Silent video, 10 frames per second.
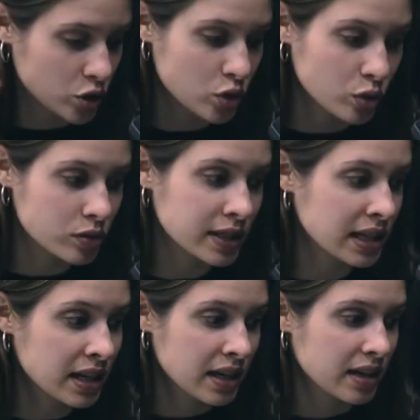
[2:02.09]
the story,
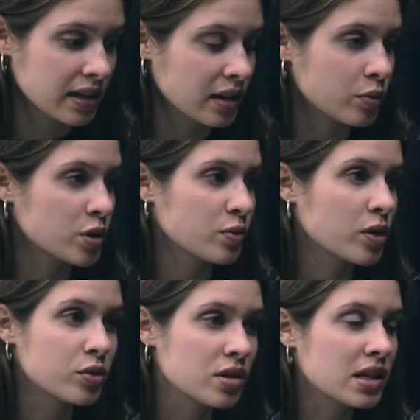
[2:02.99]
and it was
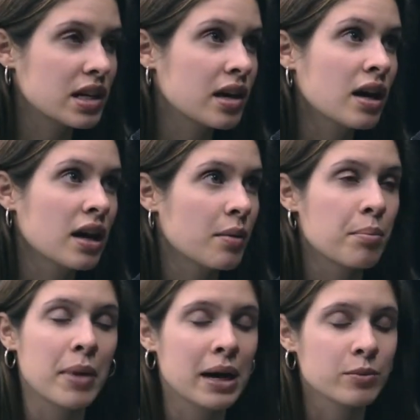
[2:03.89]
mostly
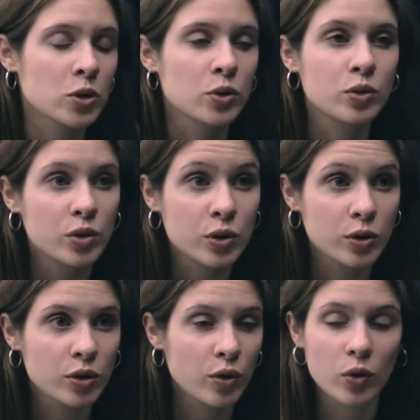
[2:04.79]
moms who
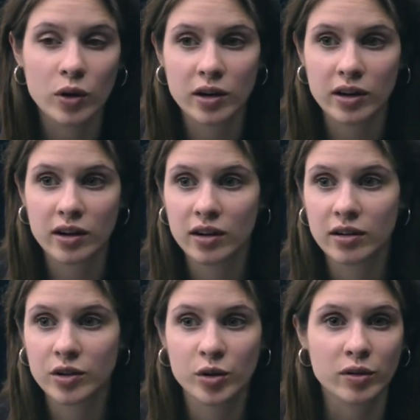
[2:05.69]
cook
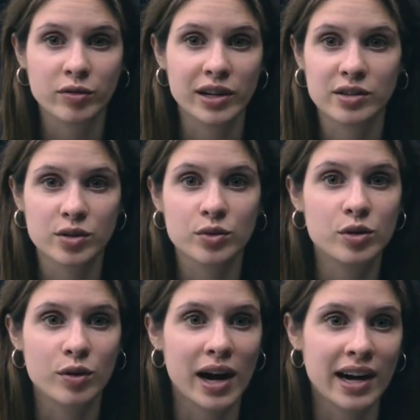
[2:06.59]
or girlfriends who
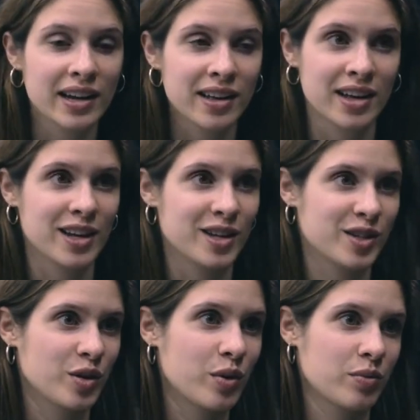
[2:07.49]
cry.
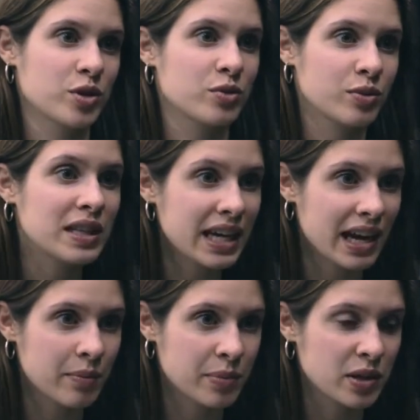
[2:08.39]
So I was really
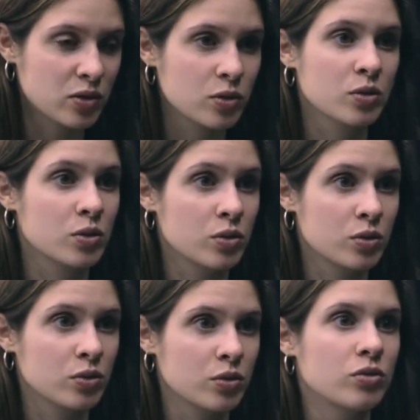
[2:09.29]
happy
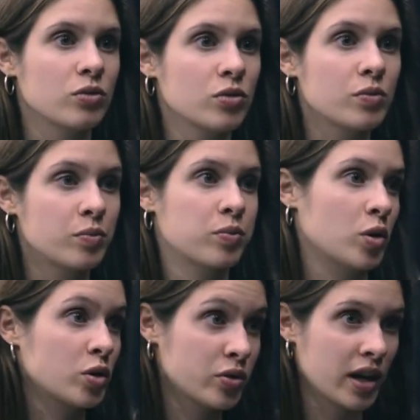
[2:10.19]
to
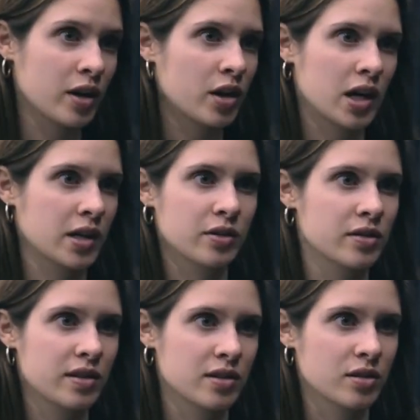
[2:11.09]
portray a
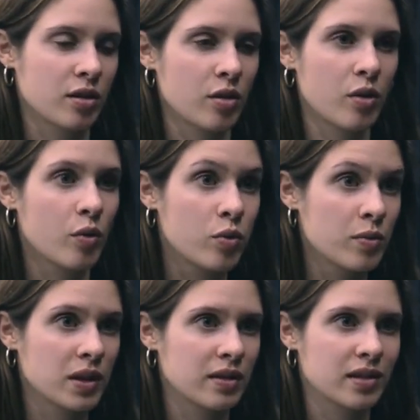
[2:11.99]
character that's a
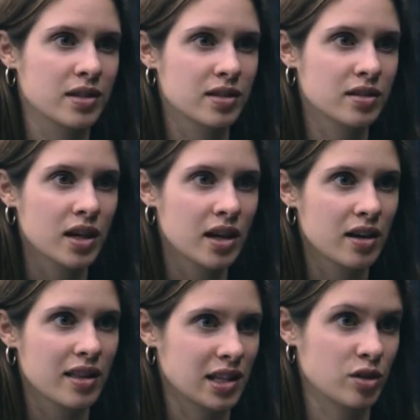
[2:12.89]
woman
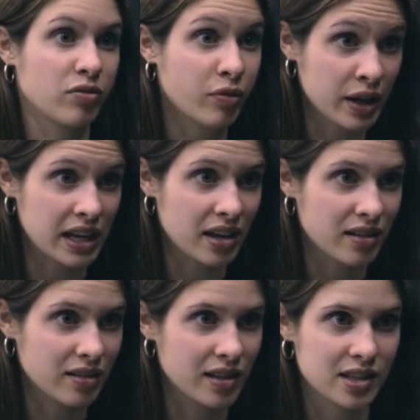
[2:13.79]
that's free,
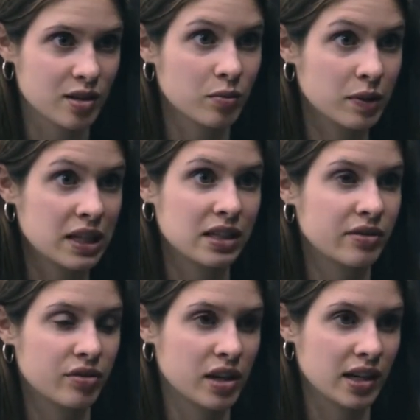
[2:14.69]
that's completely
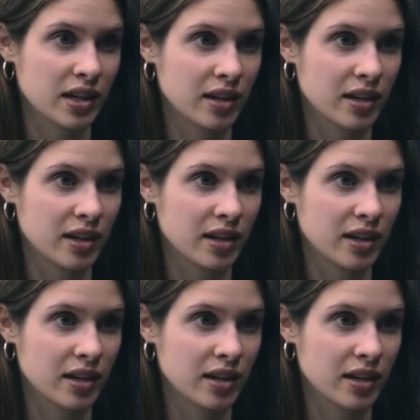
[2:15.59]
free,